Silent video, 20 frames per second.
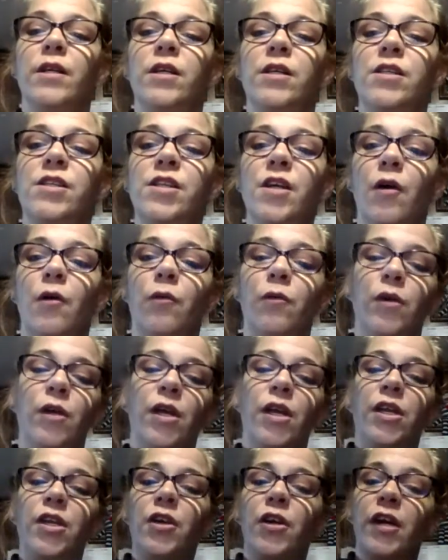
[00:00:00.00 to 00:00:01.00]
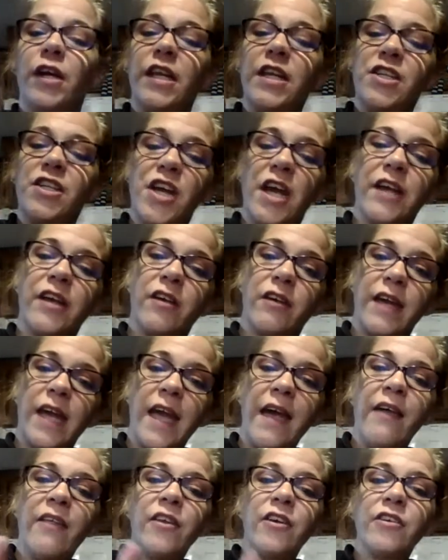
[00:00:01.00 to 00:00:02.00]
So you're going to check your
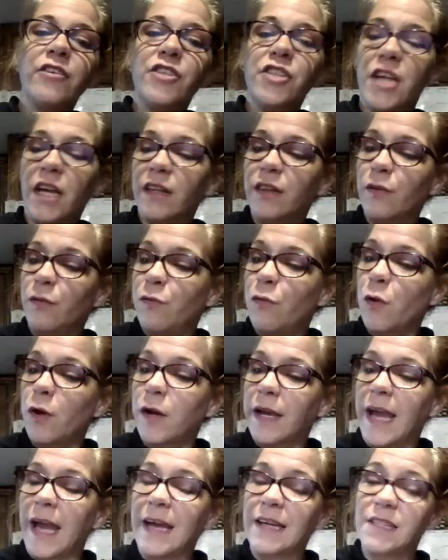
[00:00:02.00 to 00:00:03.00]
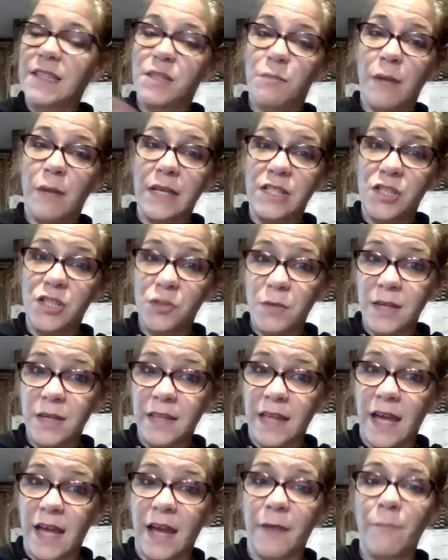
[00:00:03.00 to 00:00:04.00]
calendar, check the forecast. By doing
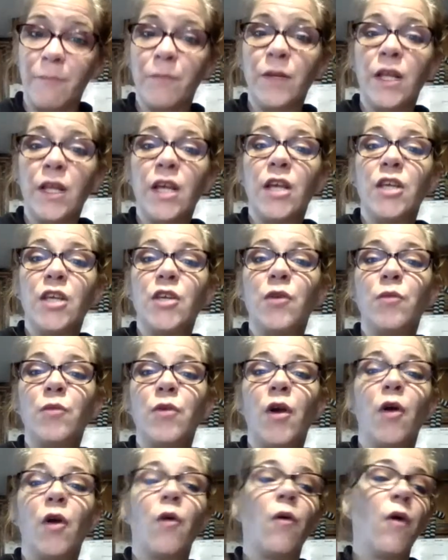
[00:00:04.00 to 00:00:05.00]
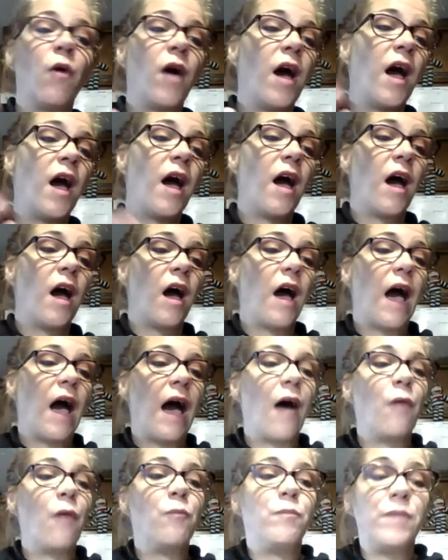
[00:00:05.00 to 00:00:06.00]
that, you know
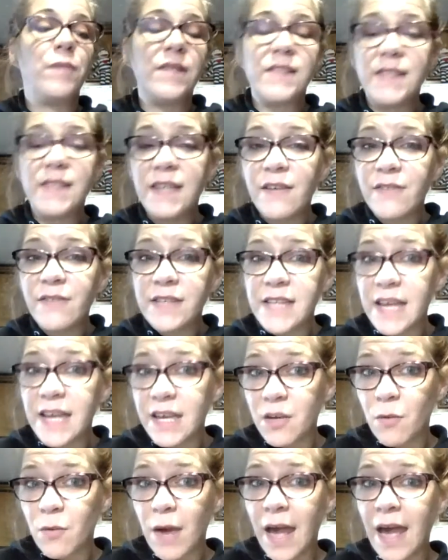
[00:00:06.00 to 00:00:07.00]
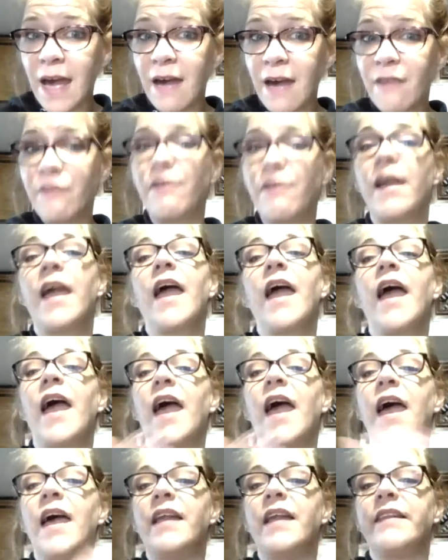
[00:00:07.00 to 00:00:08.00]
how busy of a day you have
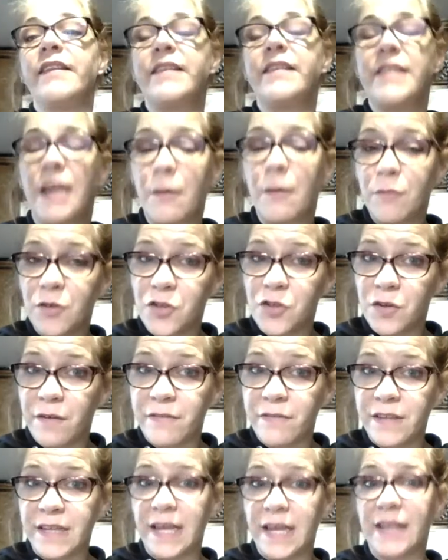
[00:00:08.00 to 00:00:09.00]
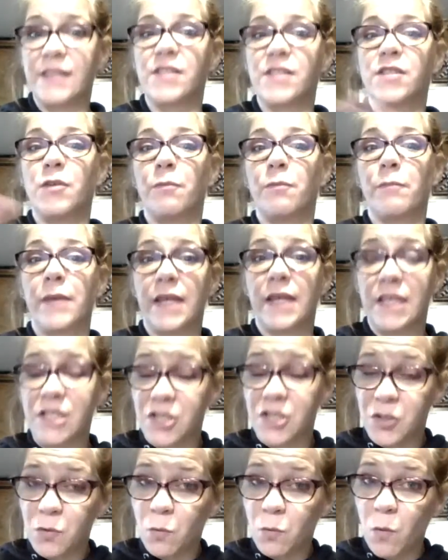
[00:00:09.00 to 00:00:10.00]
and the temperature of the day. So
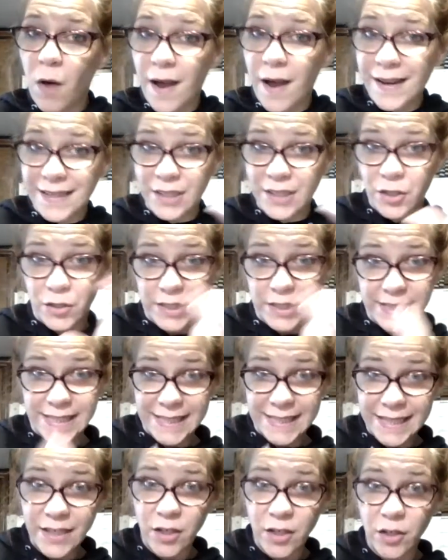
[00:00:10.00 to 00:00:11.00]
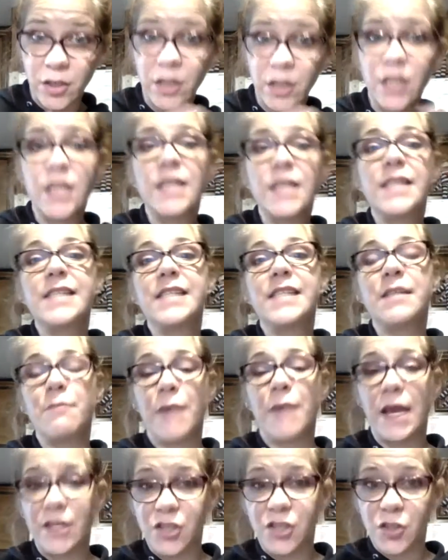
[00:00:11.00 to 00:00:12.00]
because you want your dinner to
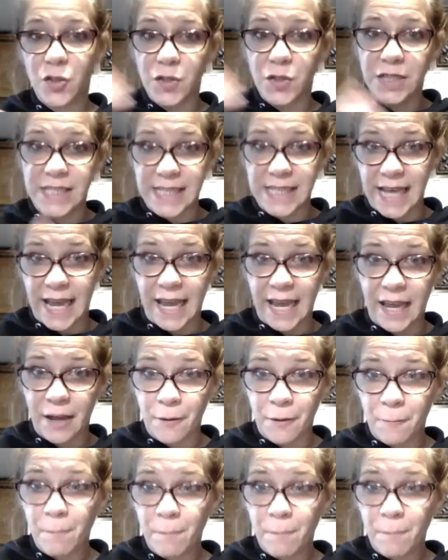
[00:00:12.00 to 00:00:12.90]
match your day.